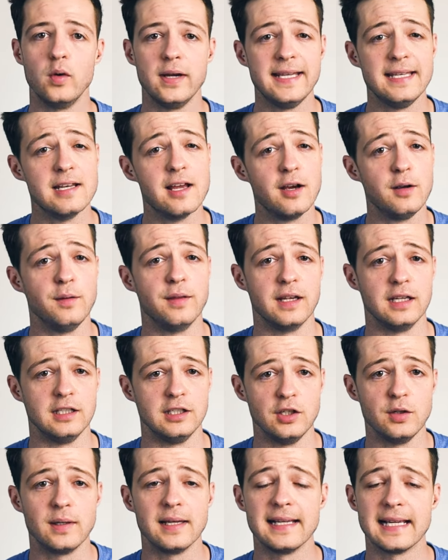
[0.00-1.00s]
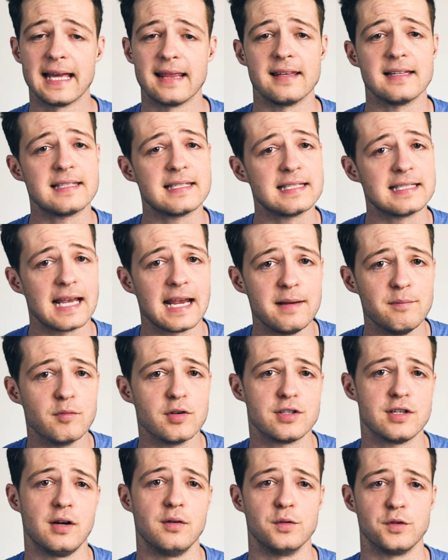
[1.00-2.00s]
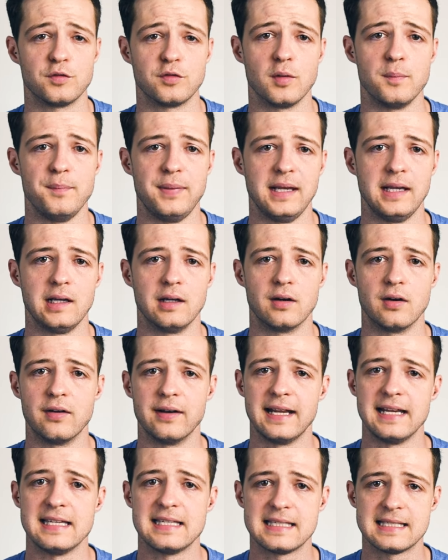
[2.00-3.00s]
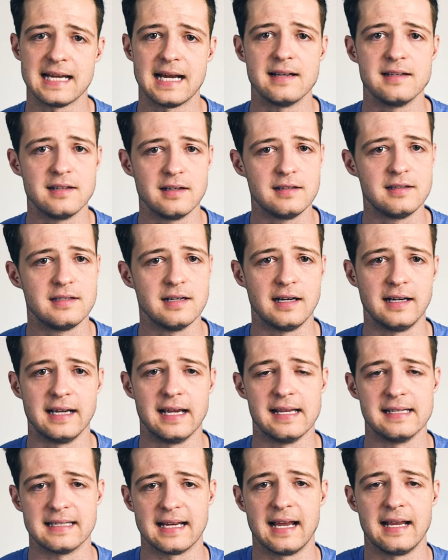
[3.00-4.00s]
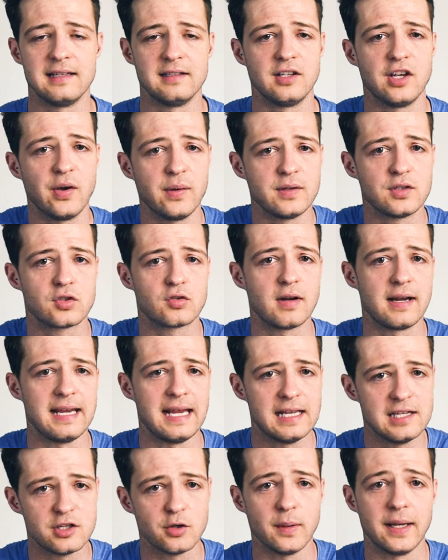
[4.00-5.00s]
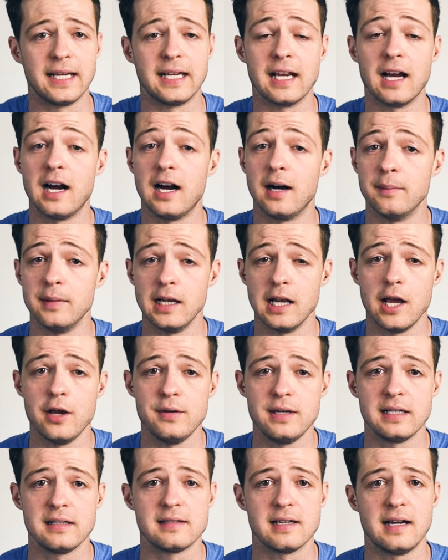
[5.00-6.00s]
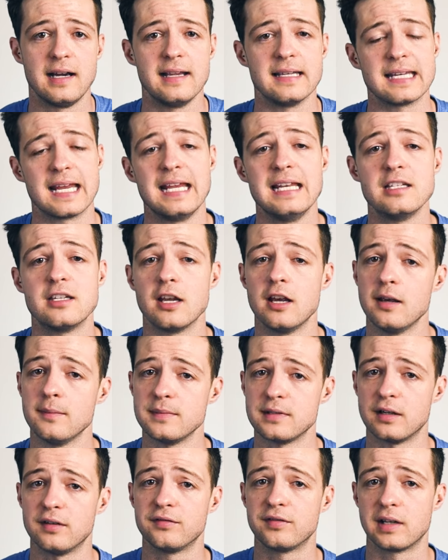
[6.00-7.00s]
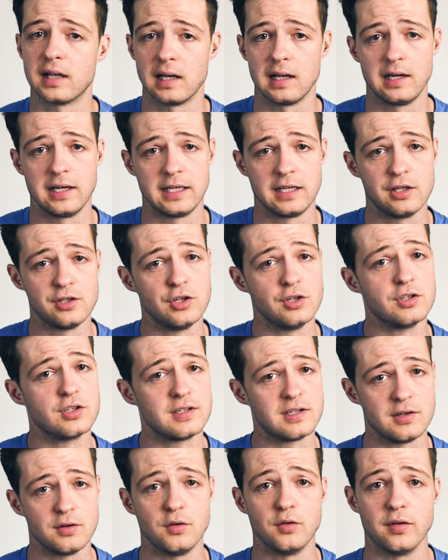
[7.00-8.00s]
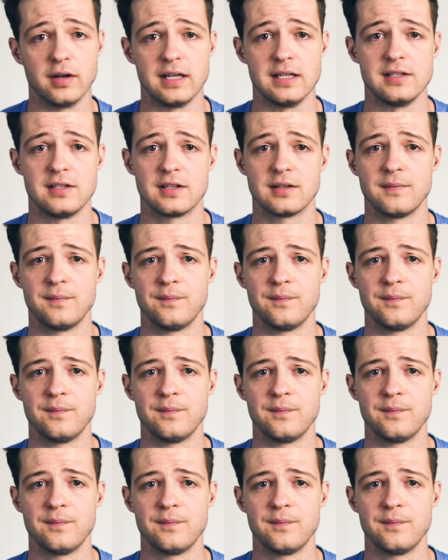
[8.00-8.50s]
We know that you can get the same results from being on a standard diet and going straight into a carb loading diet in terms of glycogen storage.